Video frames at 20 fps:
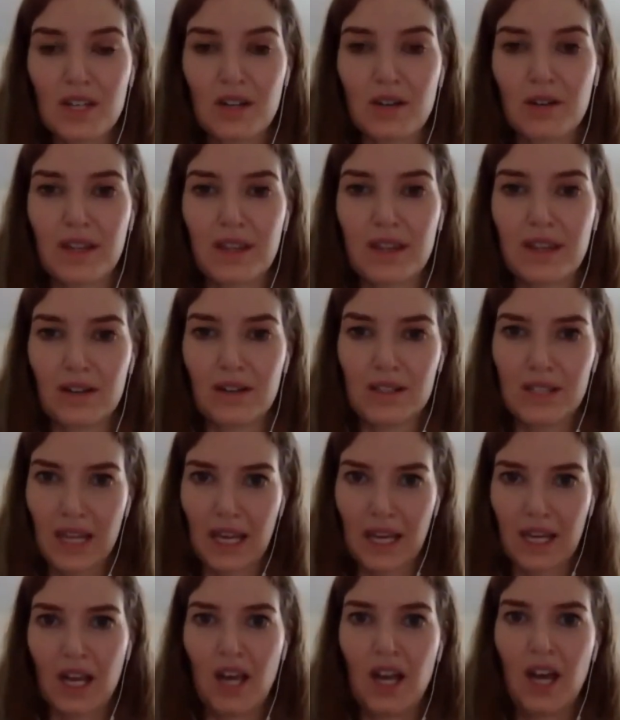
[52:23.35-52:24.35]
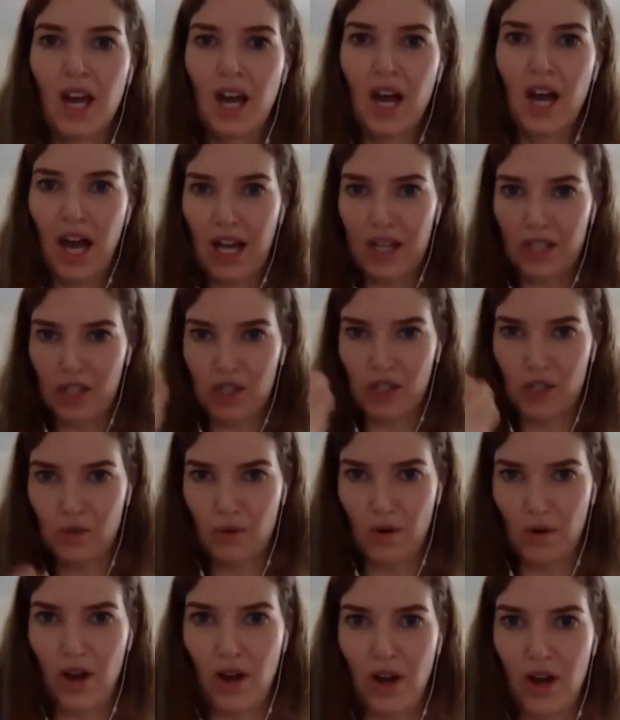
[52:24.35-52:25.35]
You know, that there's like a
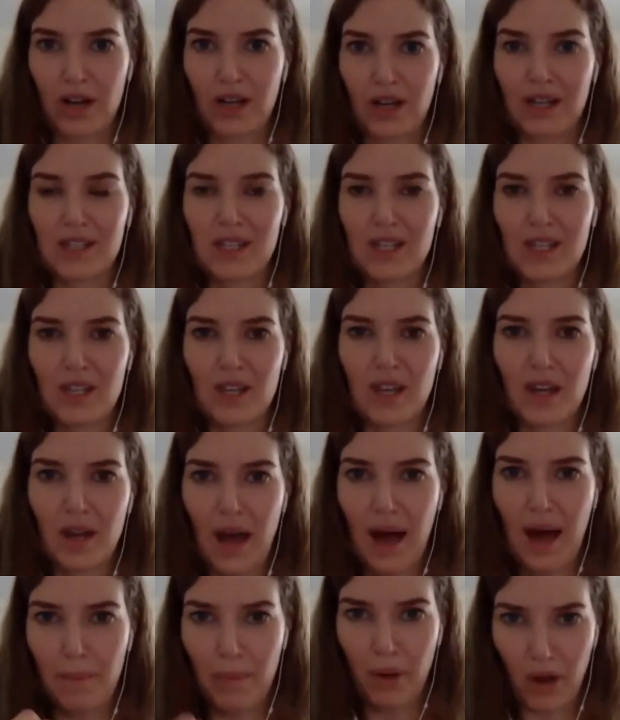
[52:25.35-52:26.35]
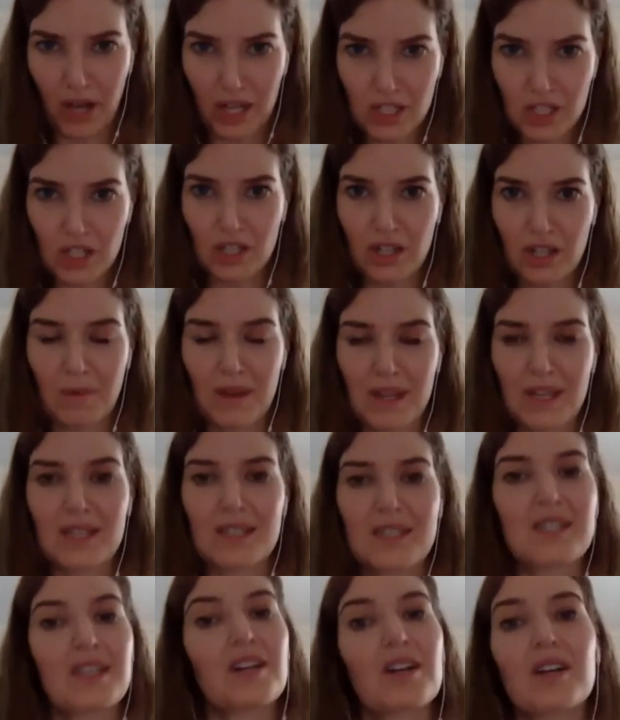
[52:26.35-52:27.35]
strong um, posture that we can
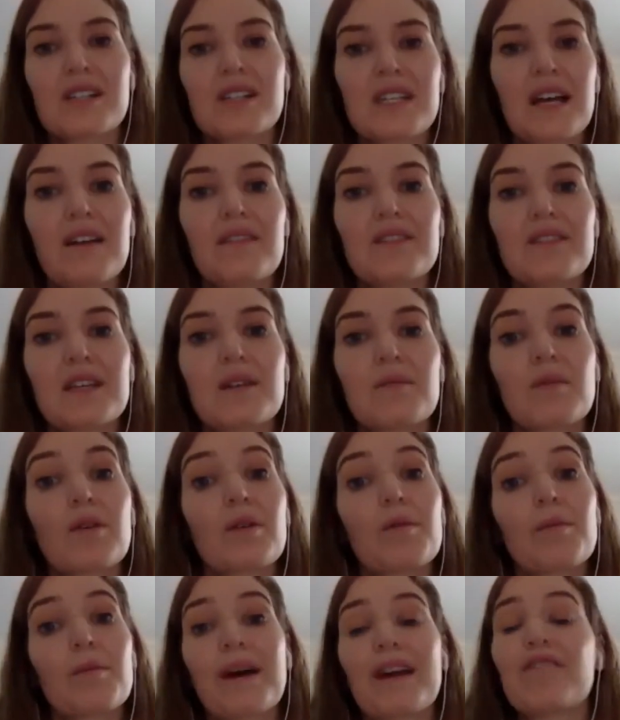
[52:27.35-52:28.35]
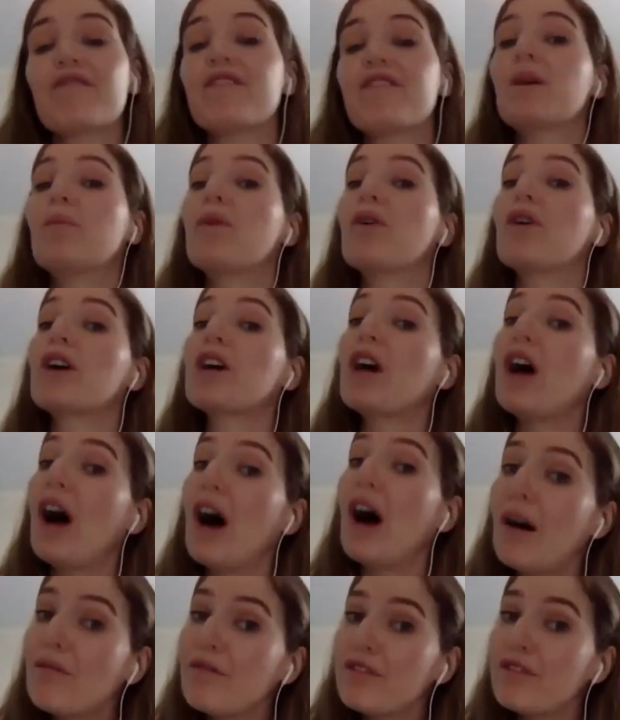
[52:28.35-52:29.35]
sit ourselves in where we might feel more
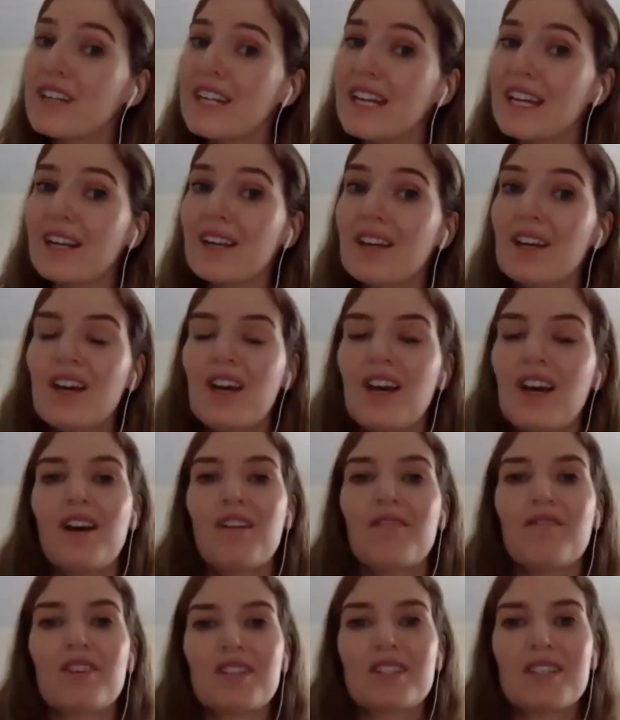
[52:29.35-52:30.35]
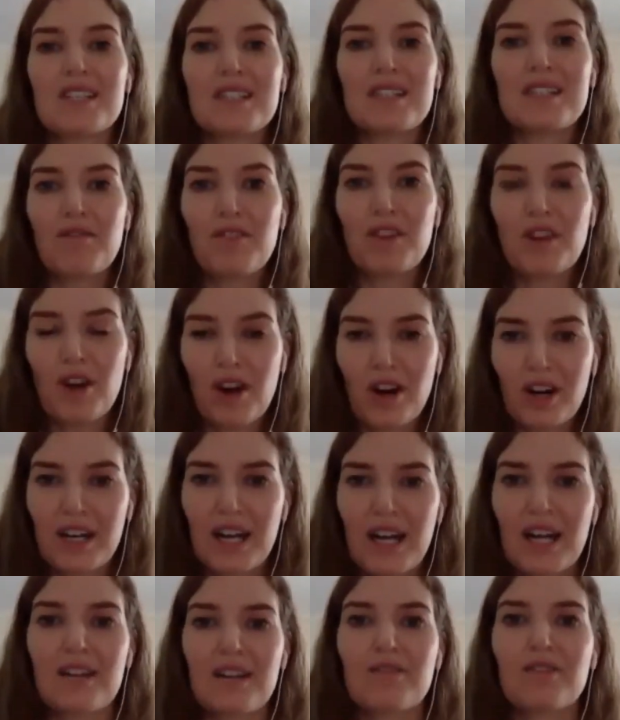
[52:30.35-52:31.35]
confident versus if we are
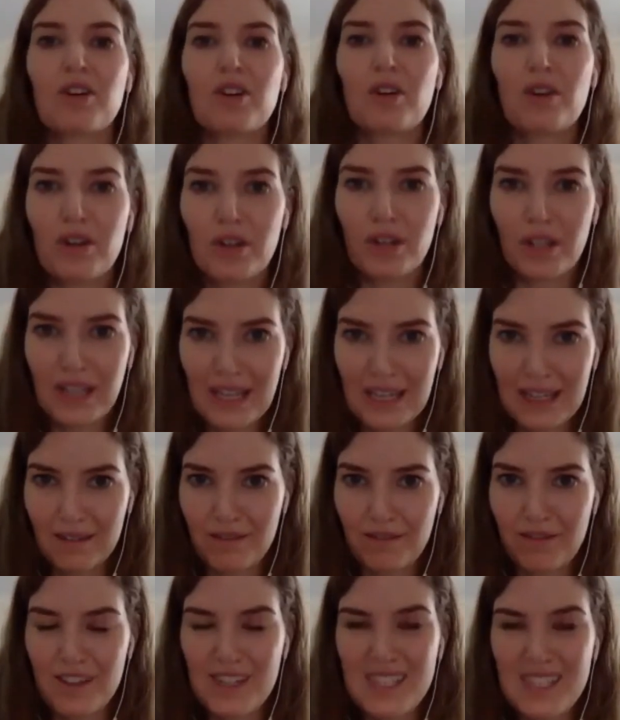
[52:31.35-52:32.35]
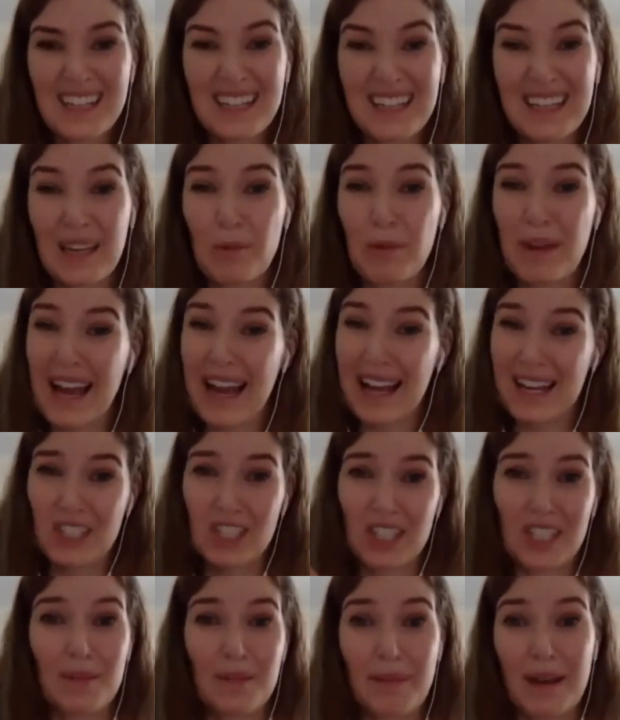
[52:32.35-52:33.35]
kind of curling in physically, we
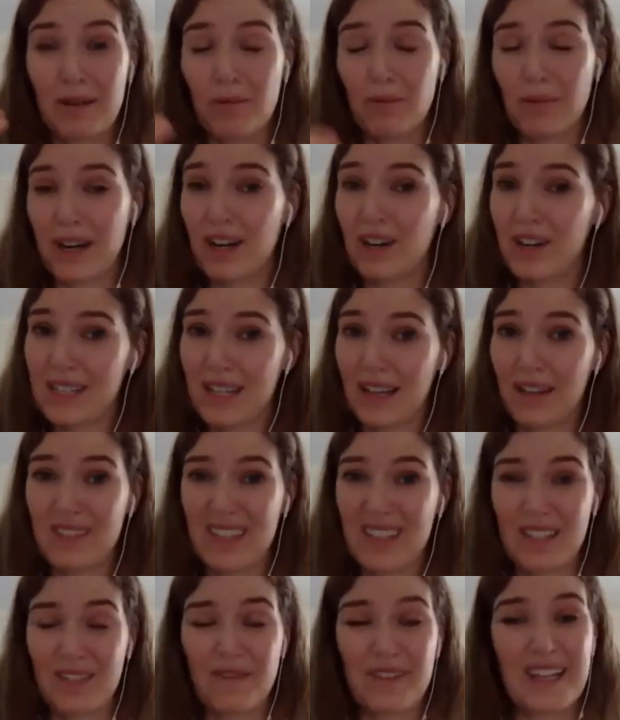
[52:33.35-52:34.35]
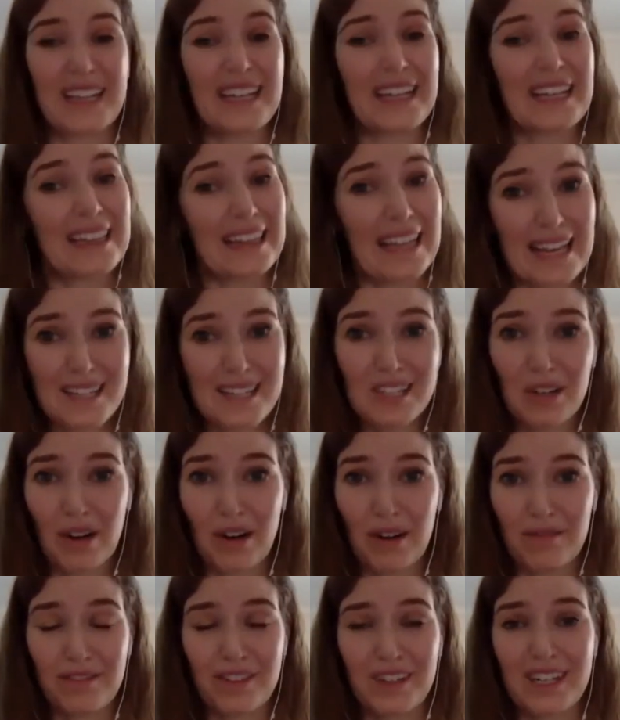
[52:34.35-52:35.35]
actually might rate ourselves as feeling less
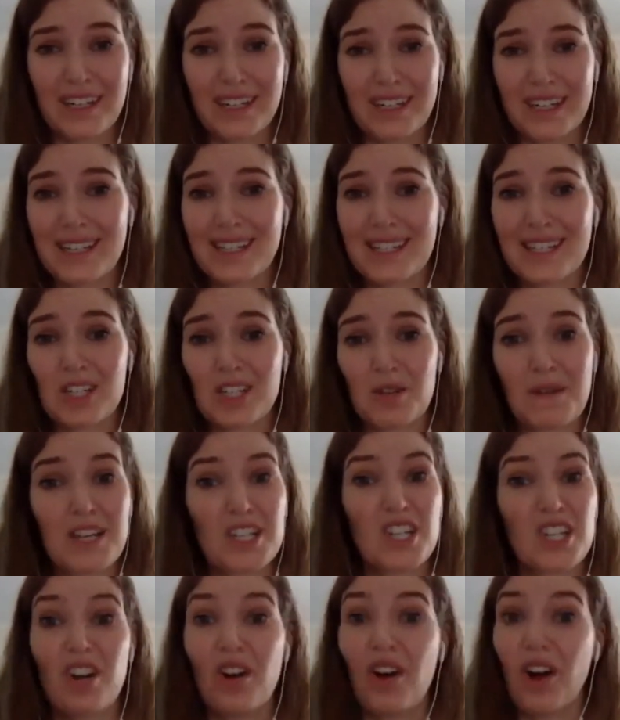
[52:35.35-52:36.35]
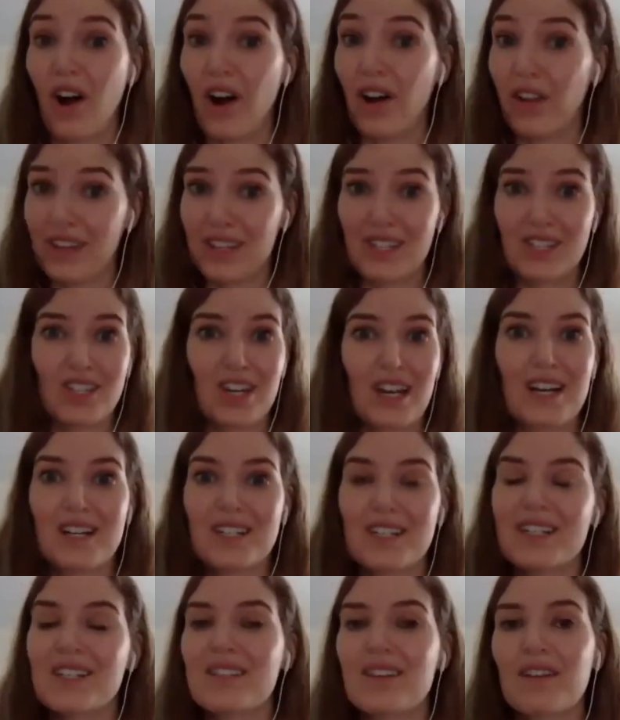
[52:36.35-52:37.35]
confident in a situation. Not all that's
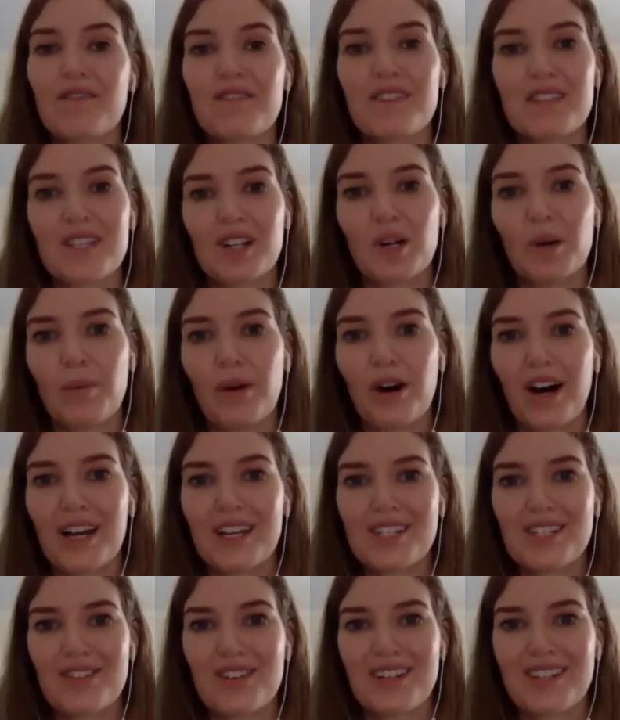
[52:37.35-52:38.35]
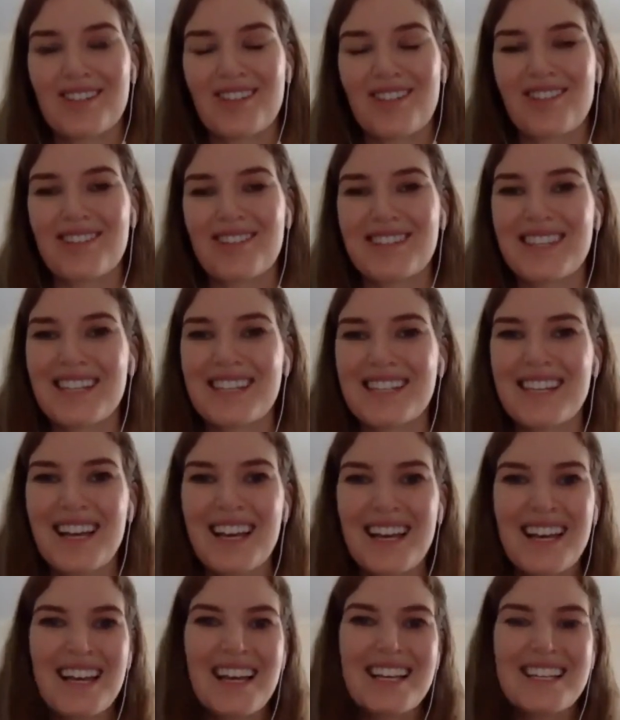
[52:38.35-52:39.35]
changed is our physical posturing. So there's this
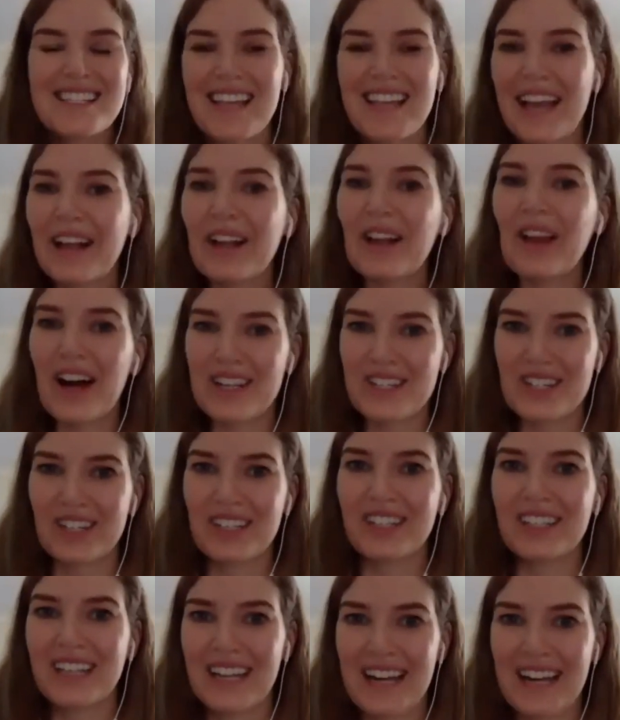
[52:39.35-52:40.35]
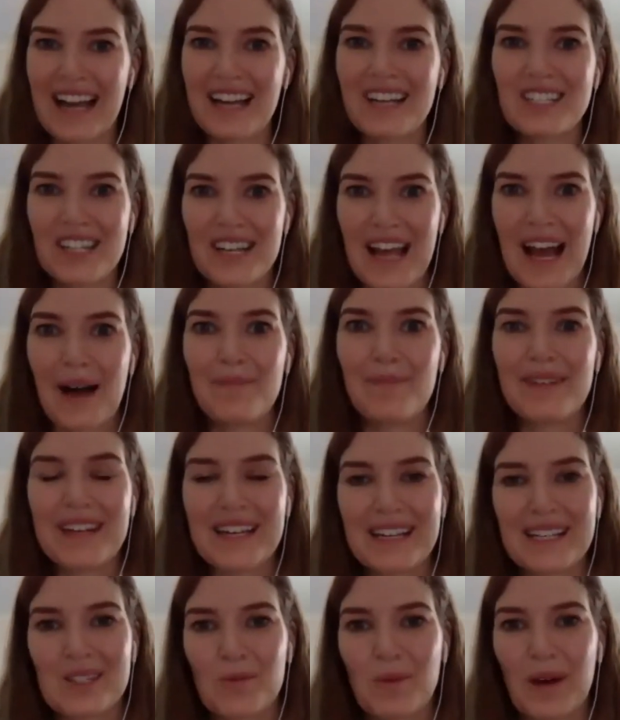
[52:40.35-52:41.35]
psychological connection
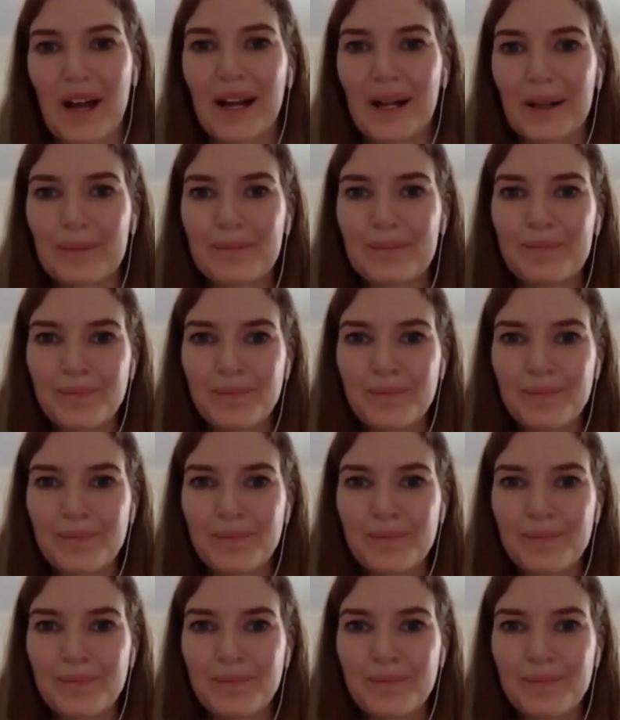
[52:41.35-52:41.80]
happening as well.